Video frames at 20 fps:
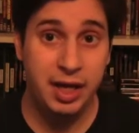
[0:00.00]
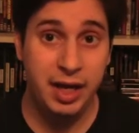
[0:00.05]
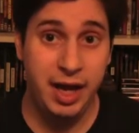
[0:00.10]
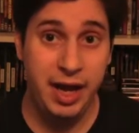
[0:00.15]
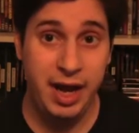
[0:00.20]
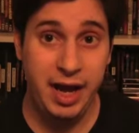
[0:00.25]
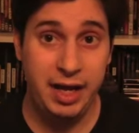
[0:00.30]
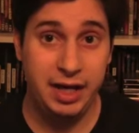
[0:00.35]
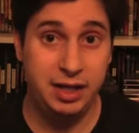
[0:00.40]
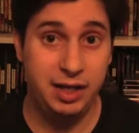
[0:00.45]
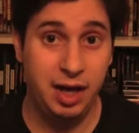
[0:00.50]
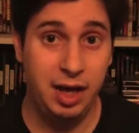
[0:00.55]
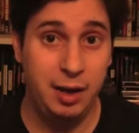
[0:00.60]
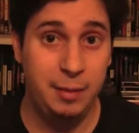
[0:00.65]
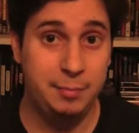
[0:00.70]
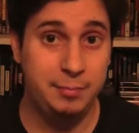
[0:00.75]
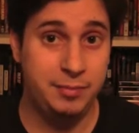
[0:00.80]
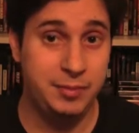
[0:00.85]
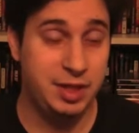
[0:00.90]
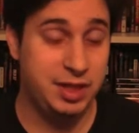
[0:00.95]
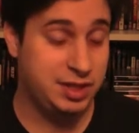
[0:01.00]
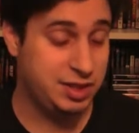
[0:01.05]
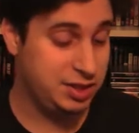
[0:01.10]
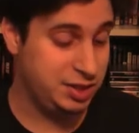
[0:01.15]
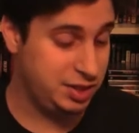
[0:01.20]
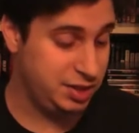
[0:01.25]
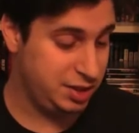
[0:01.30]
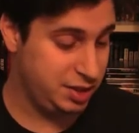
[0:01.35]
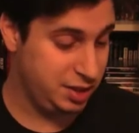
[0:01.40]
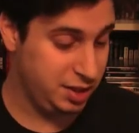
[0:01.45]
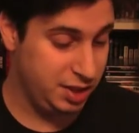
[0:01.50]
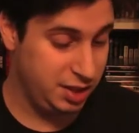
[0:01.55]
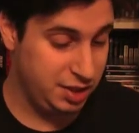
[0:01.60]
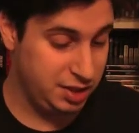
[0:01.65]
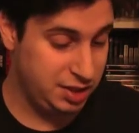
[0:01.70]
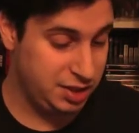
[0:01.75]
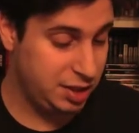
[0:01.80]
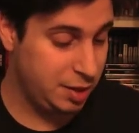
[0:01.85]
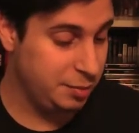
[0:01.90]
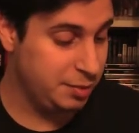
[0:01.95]
and
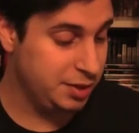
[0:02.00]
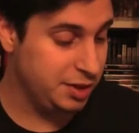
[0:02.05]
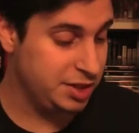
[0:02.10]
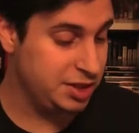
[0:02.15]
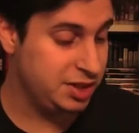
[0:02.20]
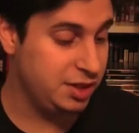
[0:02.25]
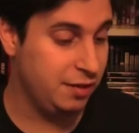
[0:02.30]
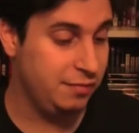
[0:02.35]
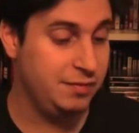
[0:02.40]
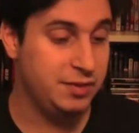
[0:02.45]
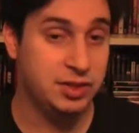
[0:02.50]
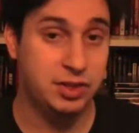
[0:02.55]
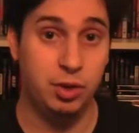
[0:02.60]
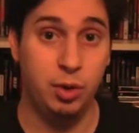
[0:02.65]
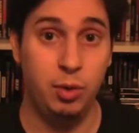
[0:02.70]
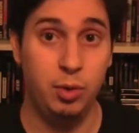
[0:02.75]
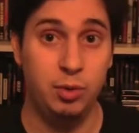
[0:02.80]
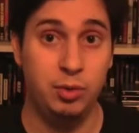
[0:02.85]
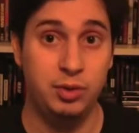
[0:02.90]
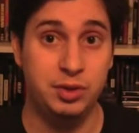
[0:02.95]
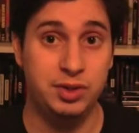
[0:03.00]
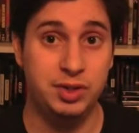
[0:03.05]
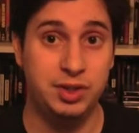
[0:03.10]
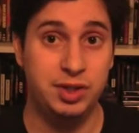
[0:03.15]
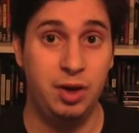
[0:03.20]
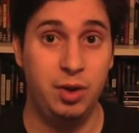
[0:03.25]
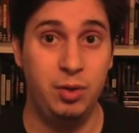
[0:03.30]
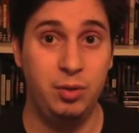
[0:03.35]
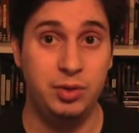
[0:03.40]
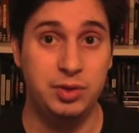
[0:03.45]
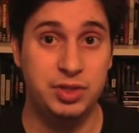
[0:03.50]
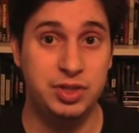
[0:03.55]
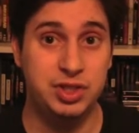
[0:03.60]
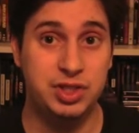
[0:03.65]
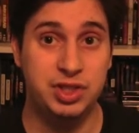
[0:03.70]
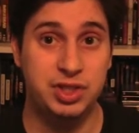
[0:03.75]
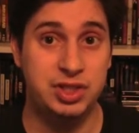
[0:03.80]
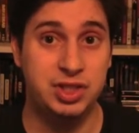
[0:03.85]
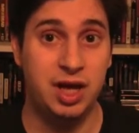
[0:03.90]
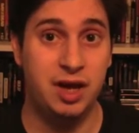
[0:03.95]
some of the stuff is old
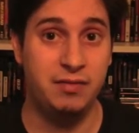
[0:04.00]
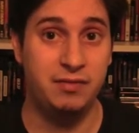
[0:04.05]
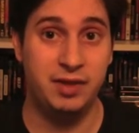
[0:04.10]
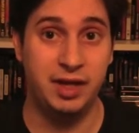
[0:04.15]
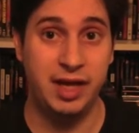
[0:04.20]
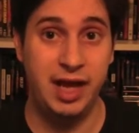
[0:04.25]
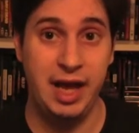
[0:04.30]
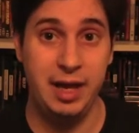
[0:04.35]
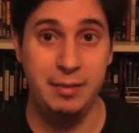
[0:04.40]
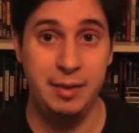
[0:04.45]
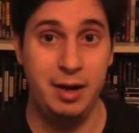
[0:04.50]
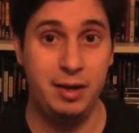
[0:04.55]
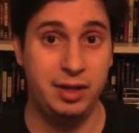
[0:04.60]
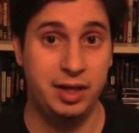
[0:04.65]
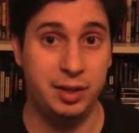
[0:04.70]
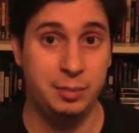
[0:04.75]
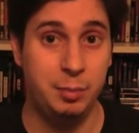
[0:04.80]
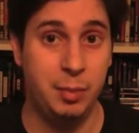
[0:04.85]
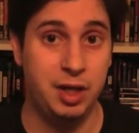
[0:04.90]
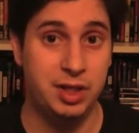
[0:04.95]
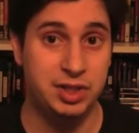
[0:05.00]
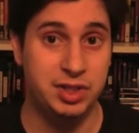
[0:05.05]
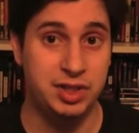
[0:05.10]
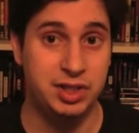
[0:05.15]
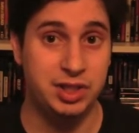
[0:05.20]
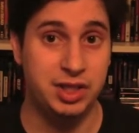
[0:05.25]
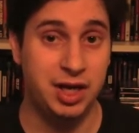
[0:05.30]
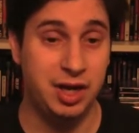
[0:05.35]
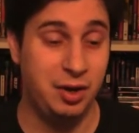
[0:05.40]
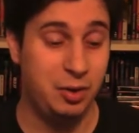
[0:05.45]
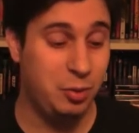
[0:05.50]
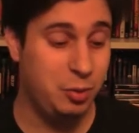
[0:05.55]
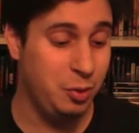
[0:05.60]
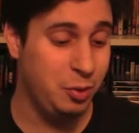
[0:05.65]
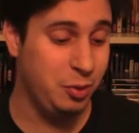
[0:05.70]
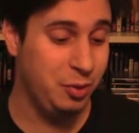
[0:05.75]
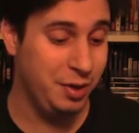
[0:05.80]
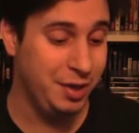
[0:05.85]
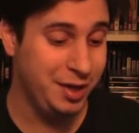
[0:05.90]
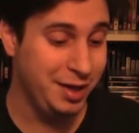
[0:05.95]
stuff that came out like months
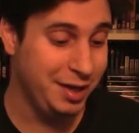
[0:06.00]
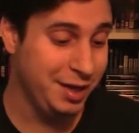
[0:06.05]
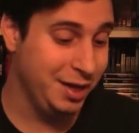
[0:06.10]
ago.